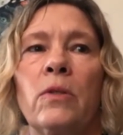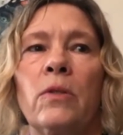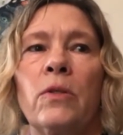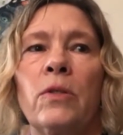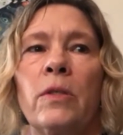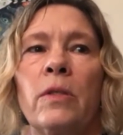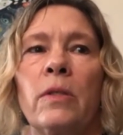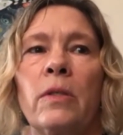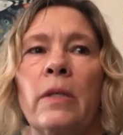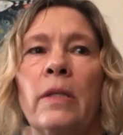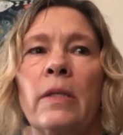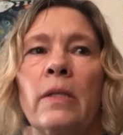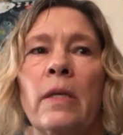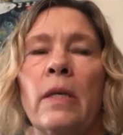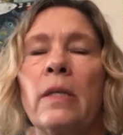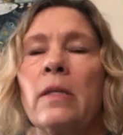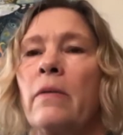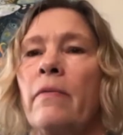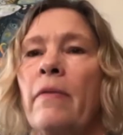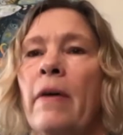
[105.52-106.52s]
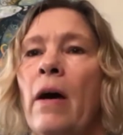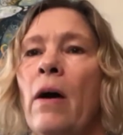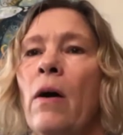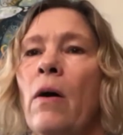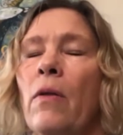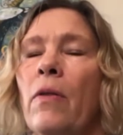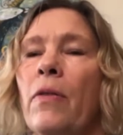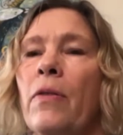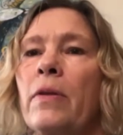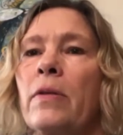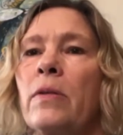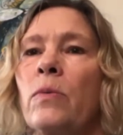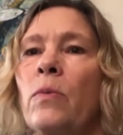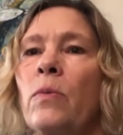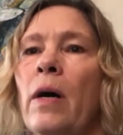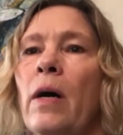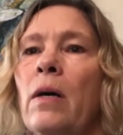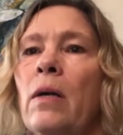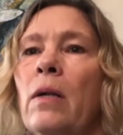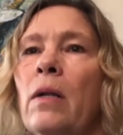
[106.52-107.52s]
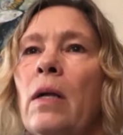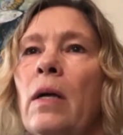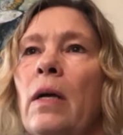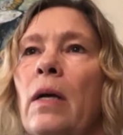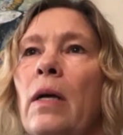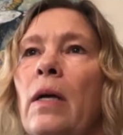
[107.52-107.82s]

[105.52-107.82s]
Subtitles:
just and sense of health as well,